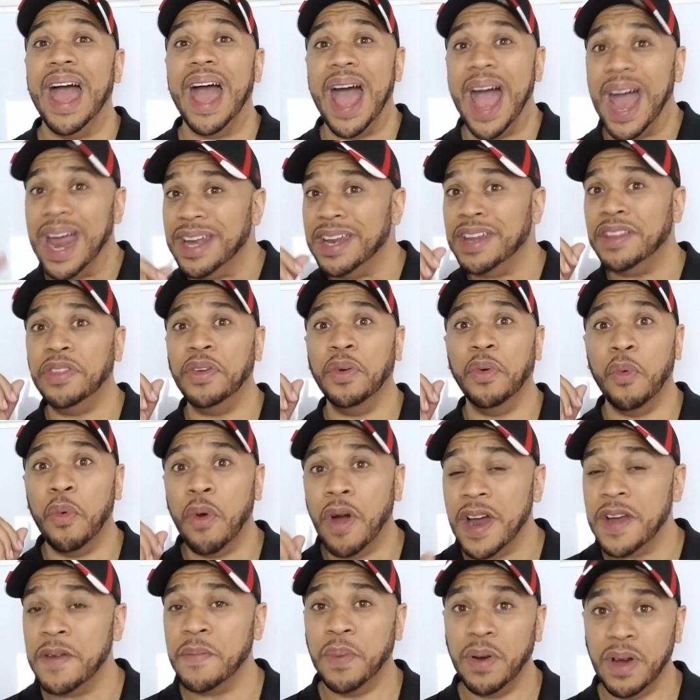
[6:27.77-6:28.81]
I did the
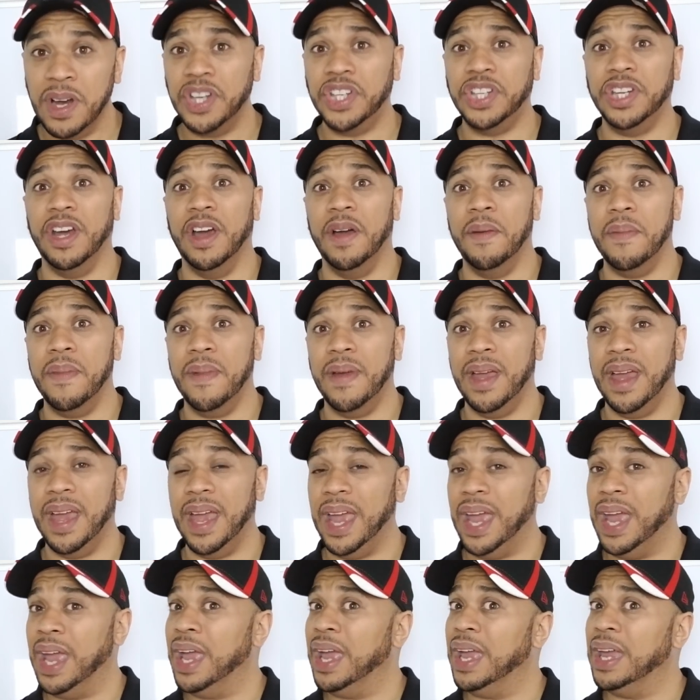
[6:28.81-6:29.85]
one push up
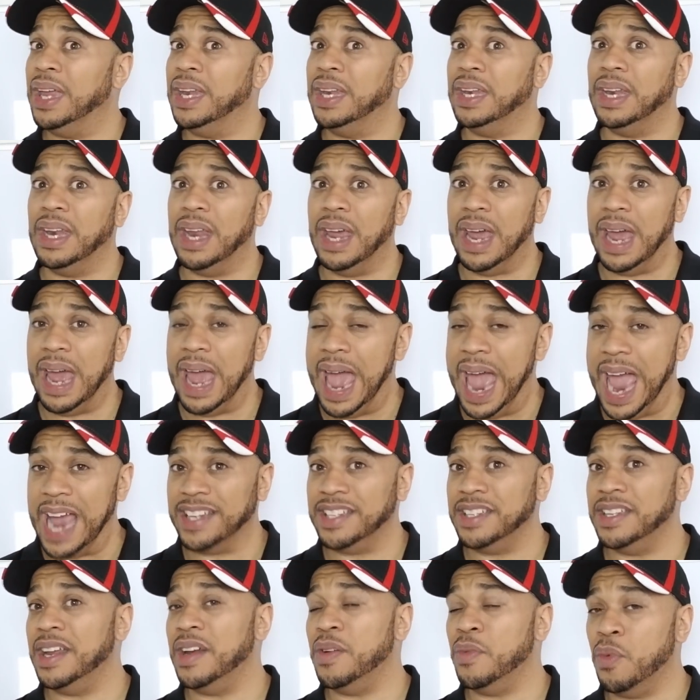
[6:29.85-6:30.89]
and
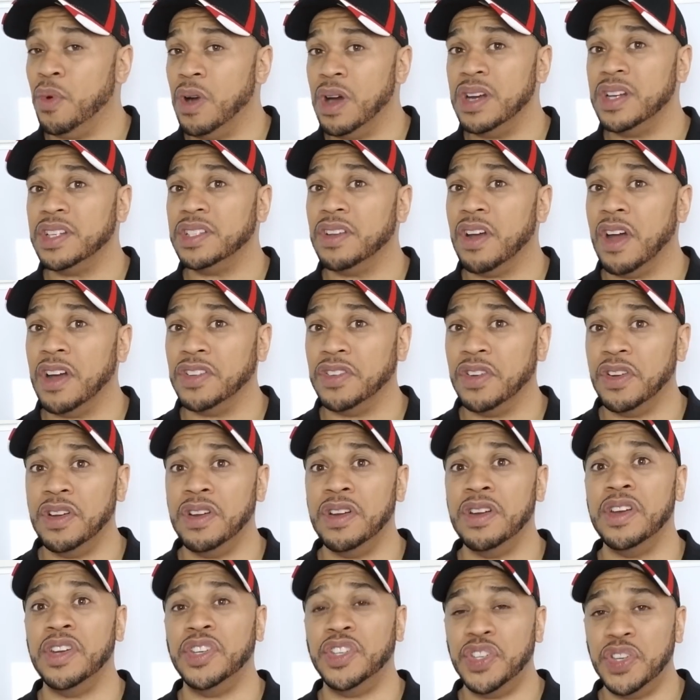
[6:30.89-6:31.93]
actually that one started
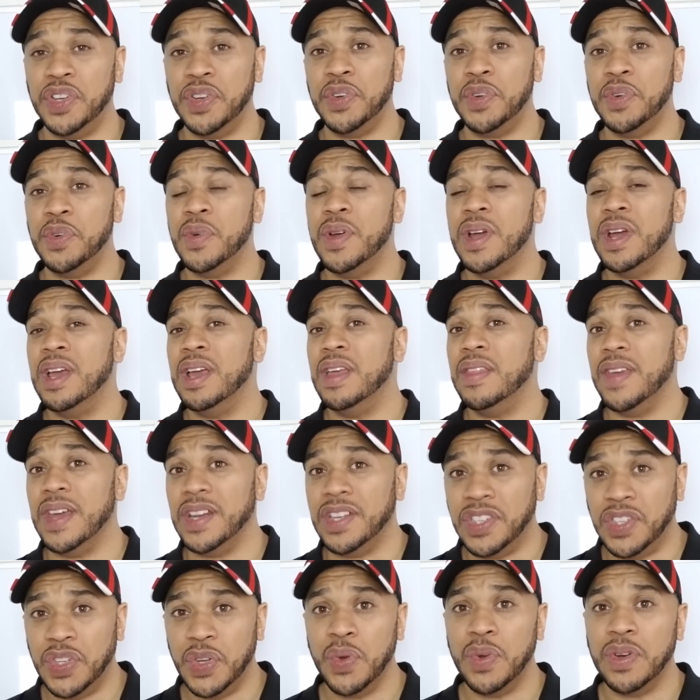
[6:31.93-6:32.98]
turning into two,
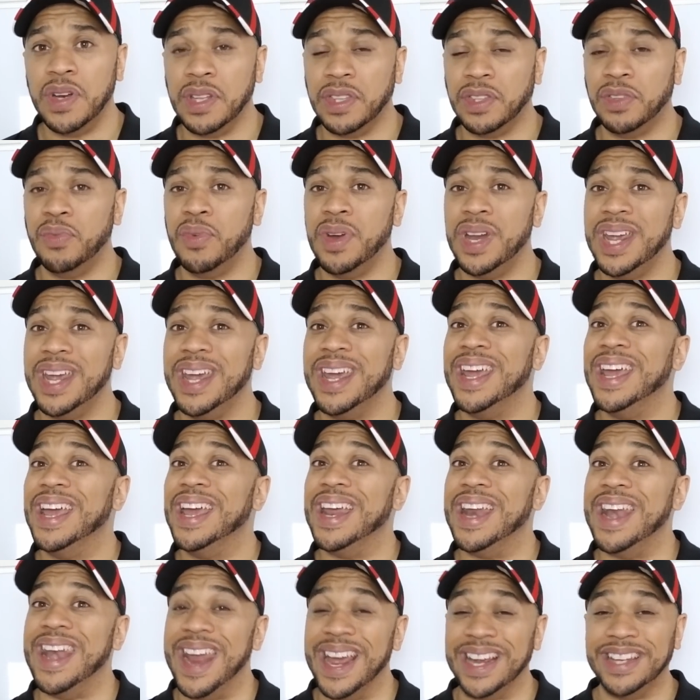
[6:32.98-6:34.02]
that two and the three.
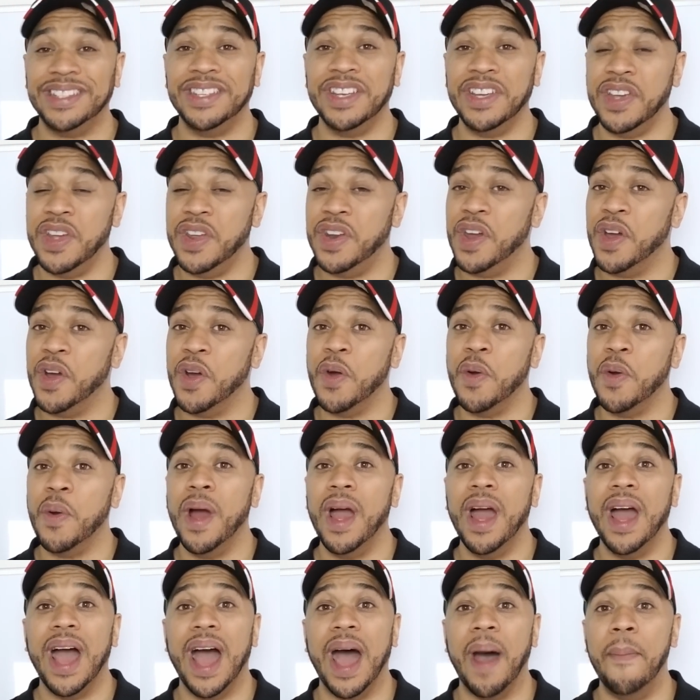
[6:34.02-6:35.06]
Next thing you know,
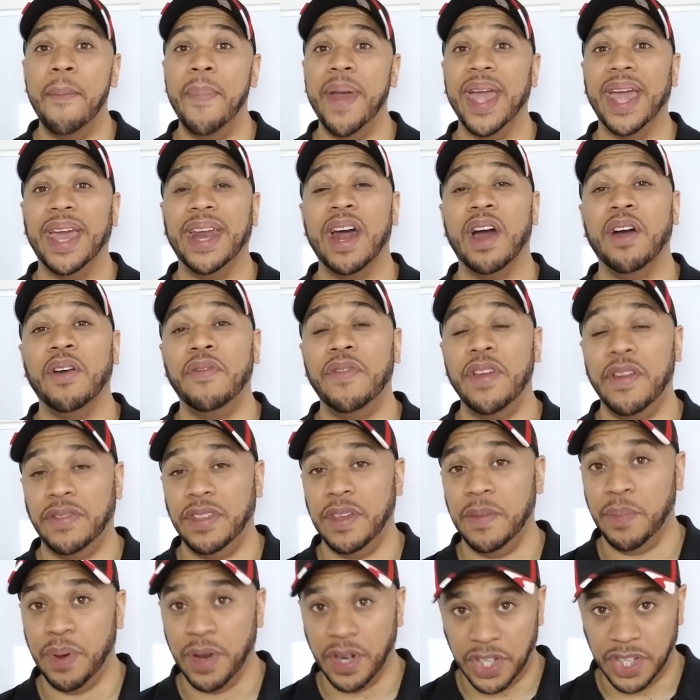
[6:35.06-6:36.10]
I'm banging out
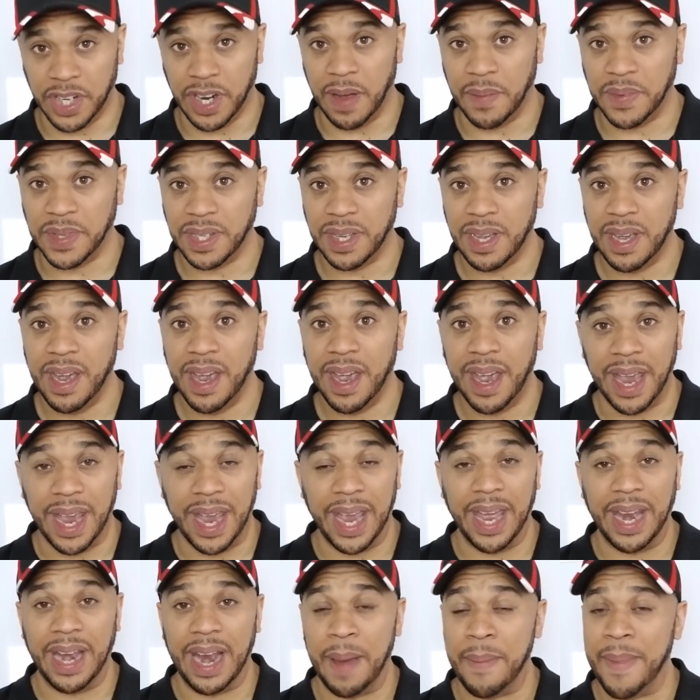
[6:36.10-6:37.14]
50 push ups
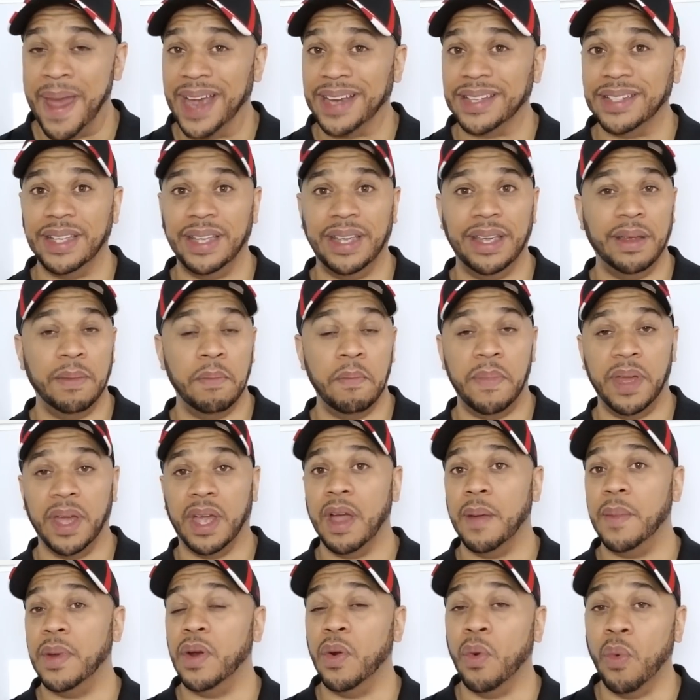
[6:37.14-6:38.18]
and I'm actually
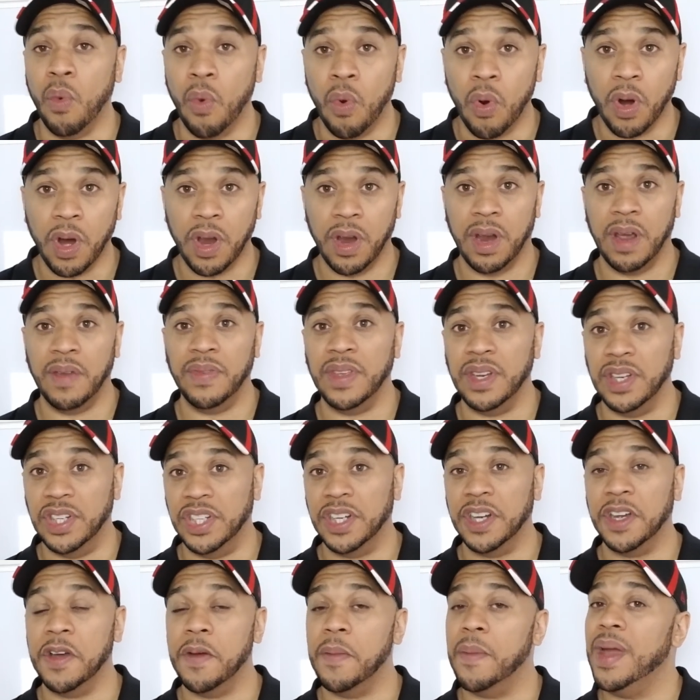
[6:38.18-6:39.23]
becoming a warrior in the
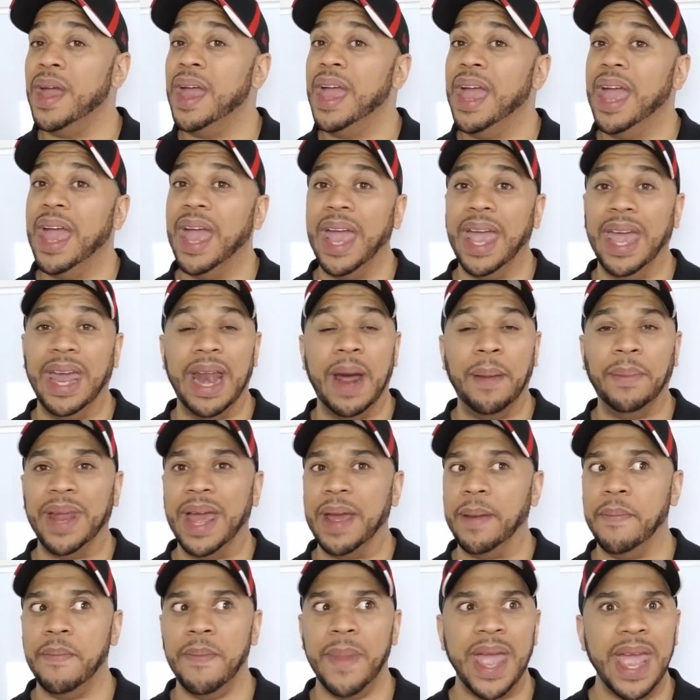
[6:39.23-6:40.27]
gym. And I'm
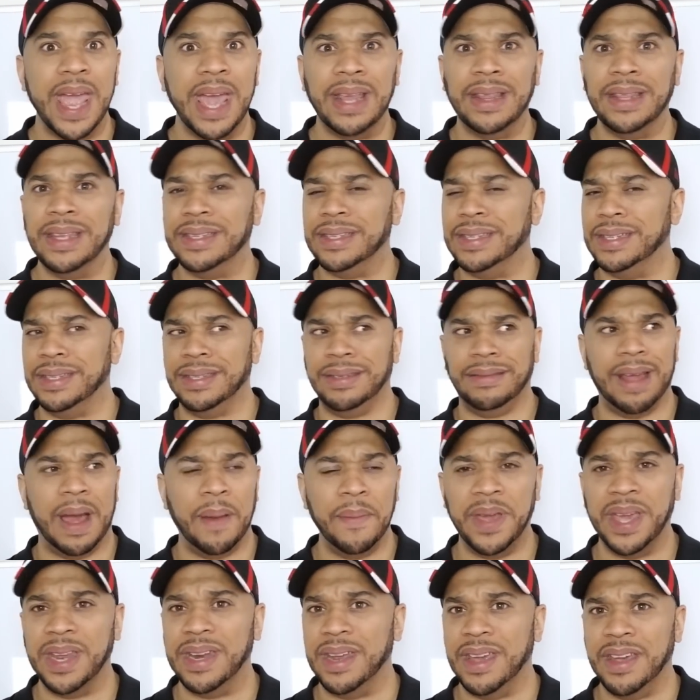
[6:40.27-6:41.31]
like, man, this is I'm
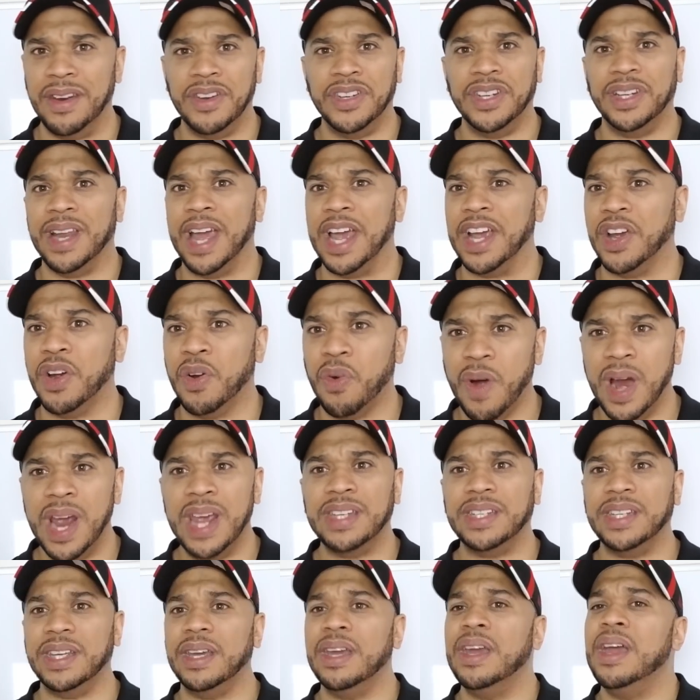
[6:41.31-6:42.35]
getting energy like
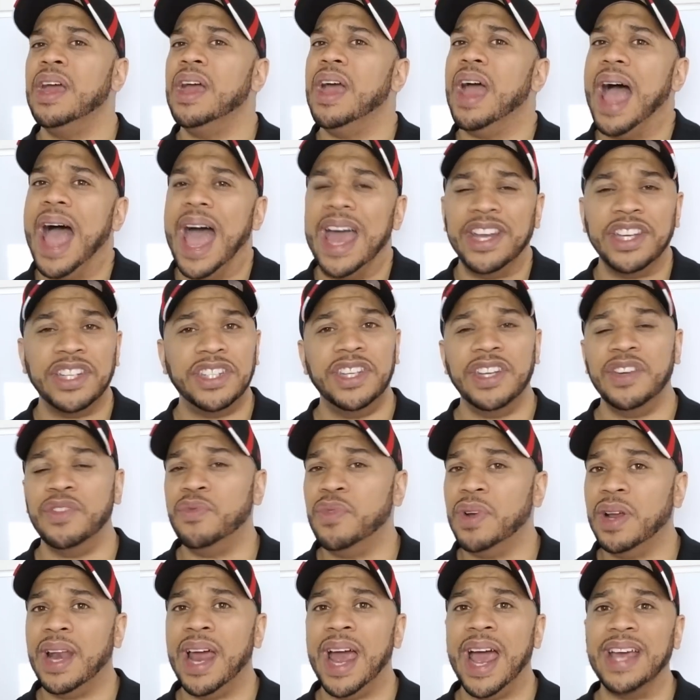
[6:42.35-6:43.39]
crazy. I just didn't
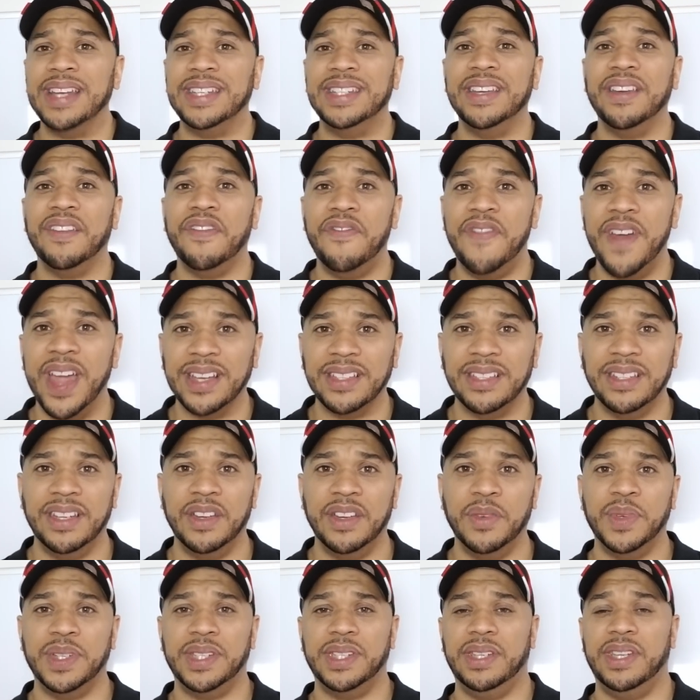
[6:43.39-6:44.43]
realize the effects that it
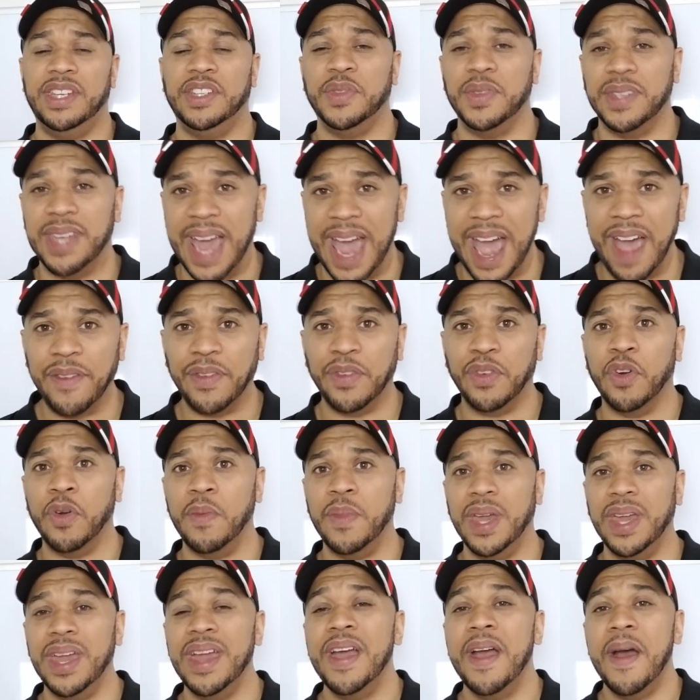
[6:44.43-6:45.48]
was this was having on
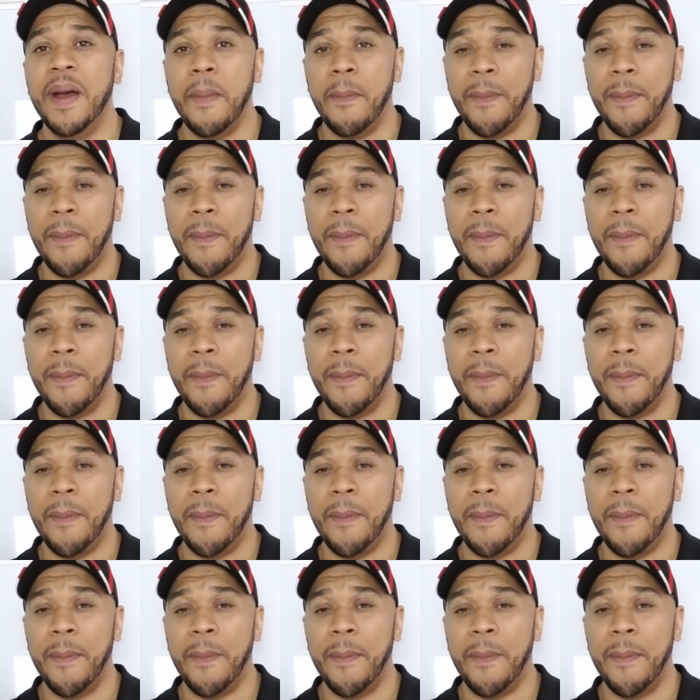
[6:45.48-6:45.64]
me.